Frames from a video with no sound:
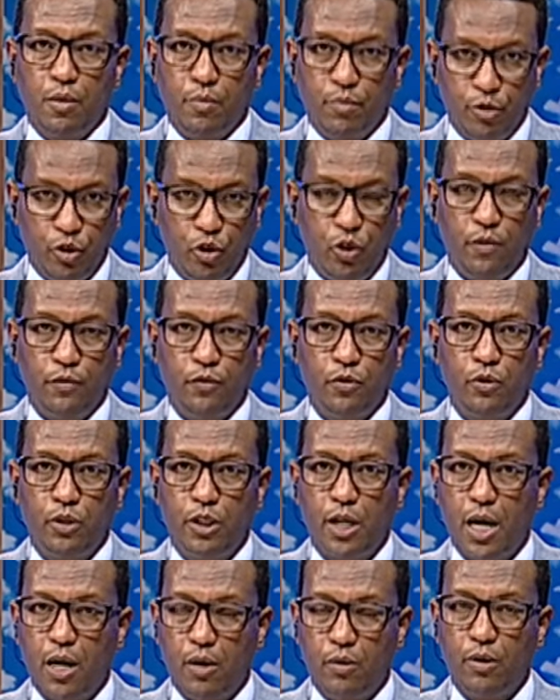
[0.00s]
Bishoftu
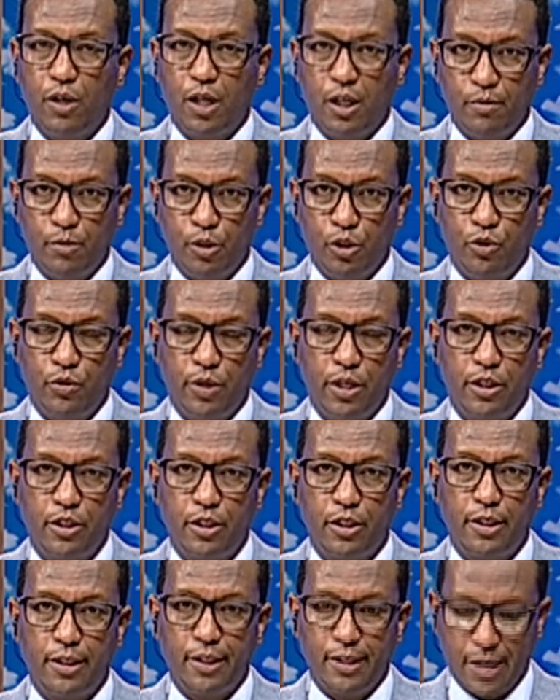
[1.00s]
Town
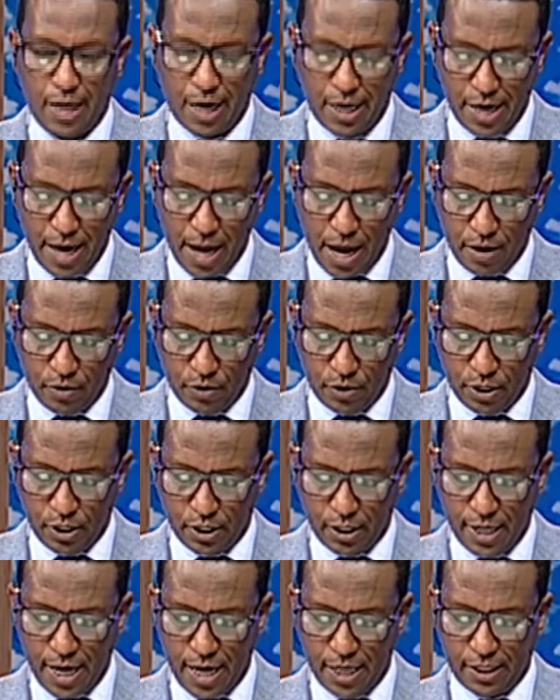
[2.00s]
Administration
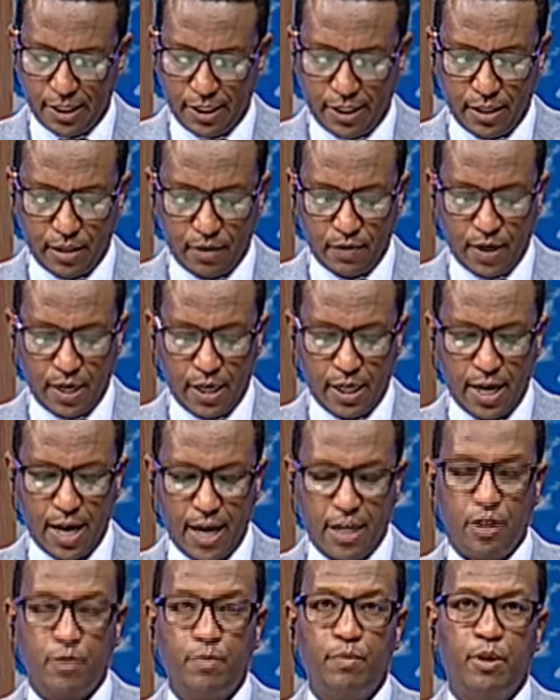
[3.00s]
announces that it has
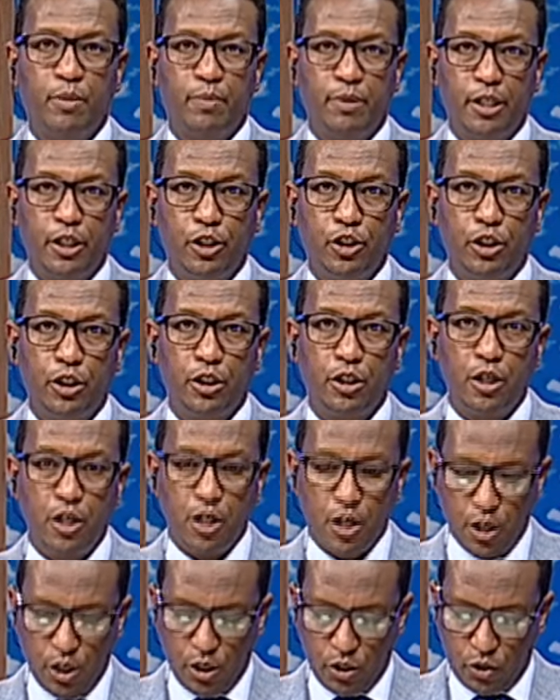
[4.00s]
finalized preparation
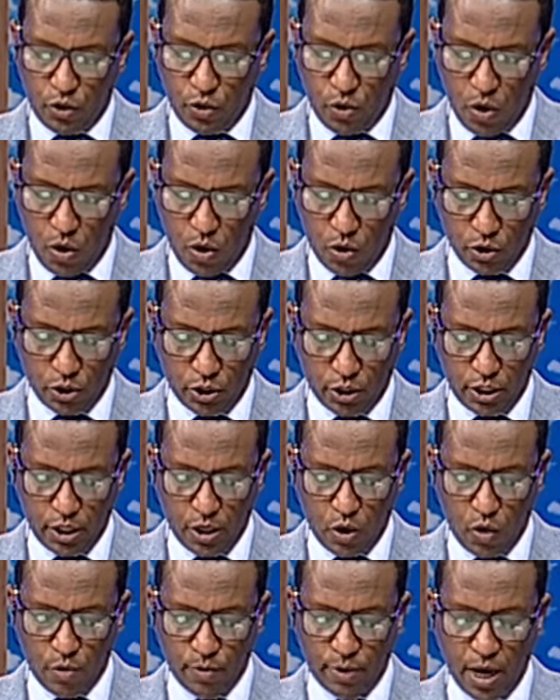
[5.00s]
to host the
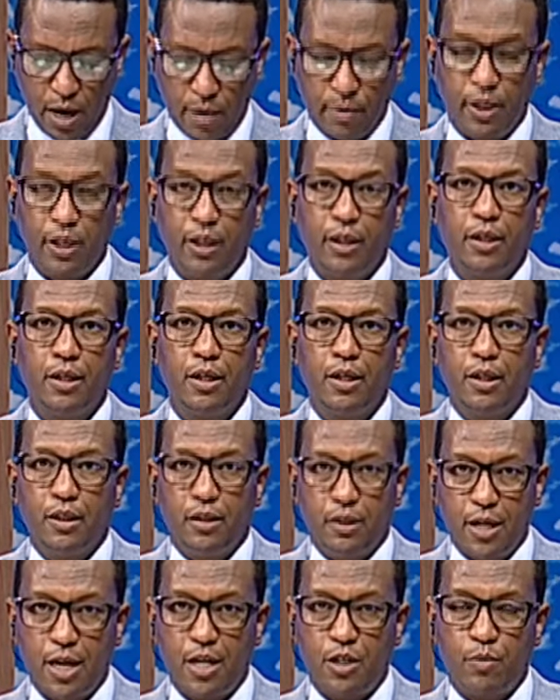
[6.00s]
homecoming
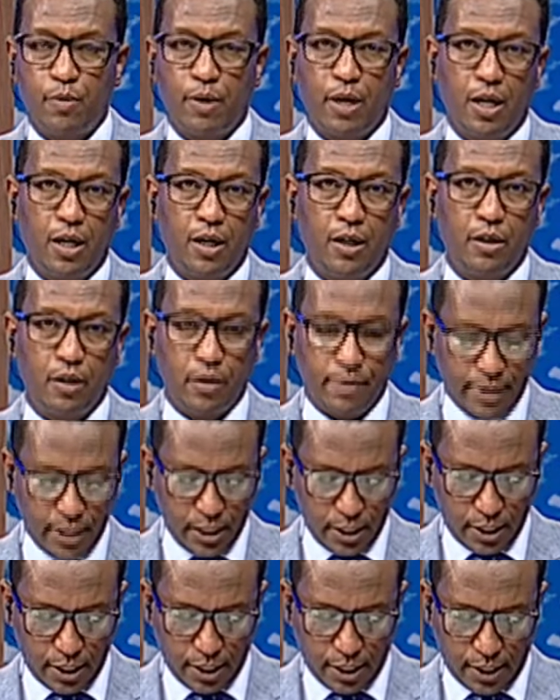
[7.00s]
diaspora
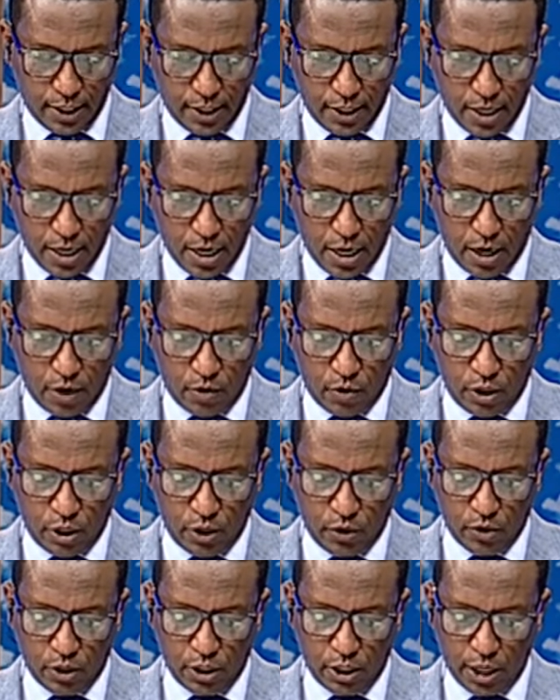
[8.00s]
community.
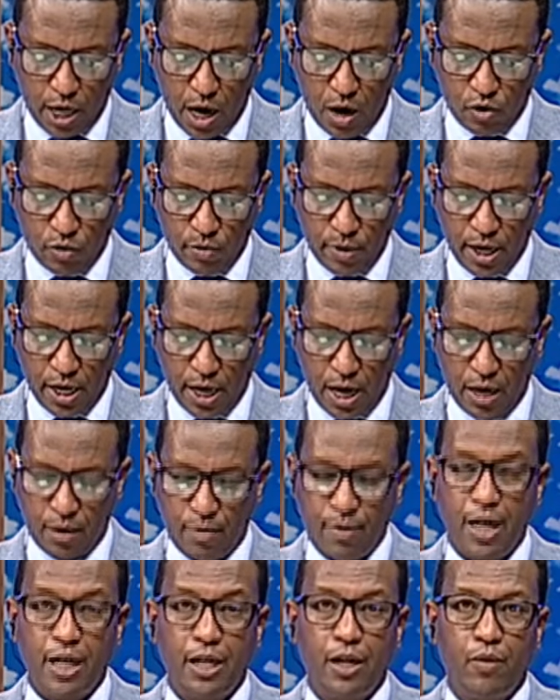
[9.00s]
According to the town mayor,
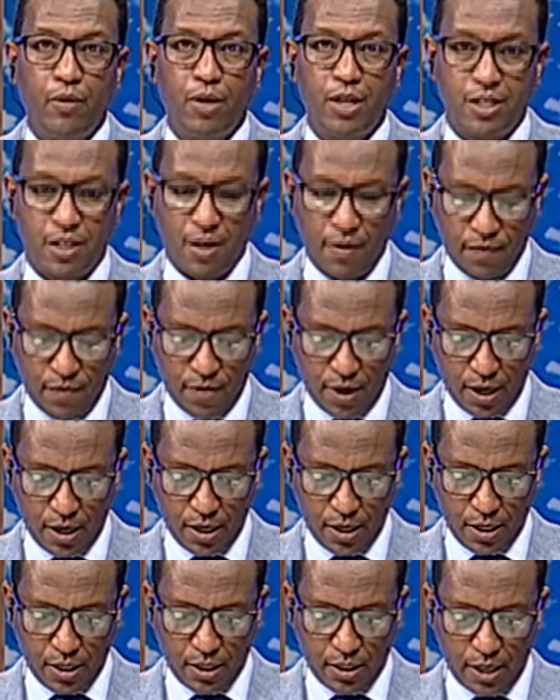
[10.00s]
Alamayo Asafa,
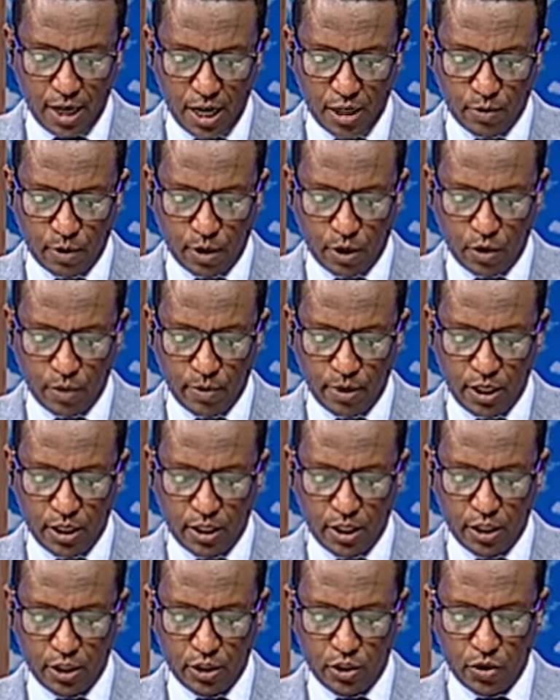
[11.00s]
diaspora
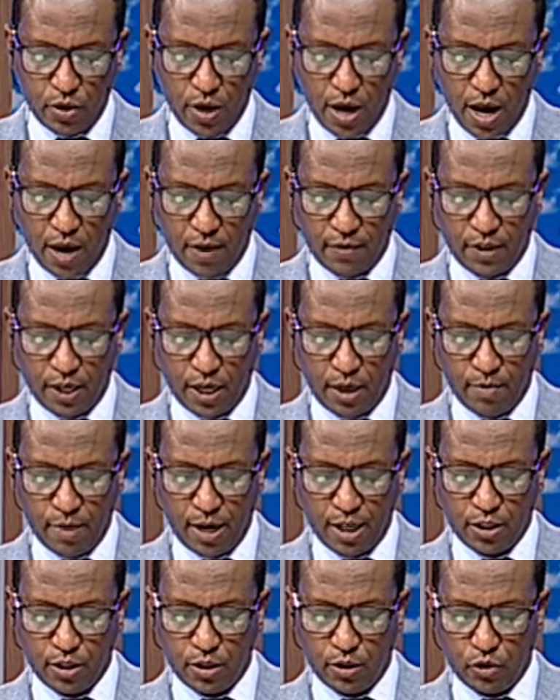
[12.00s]
communities do have the
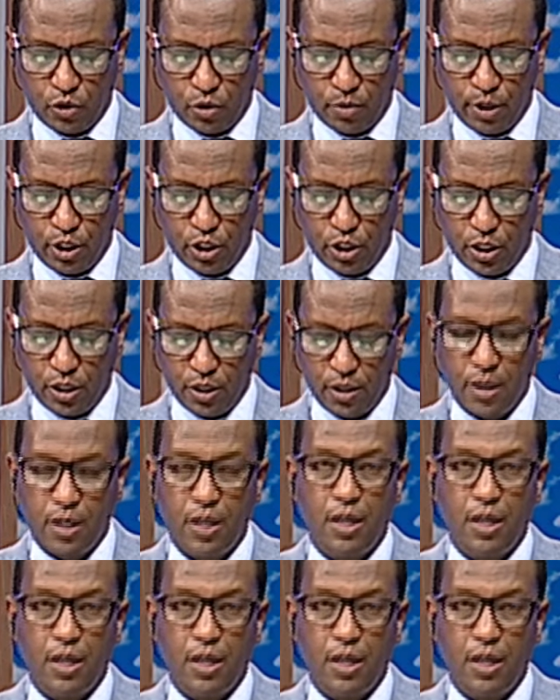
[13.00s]
immense contribution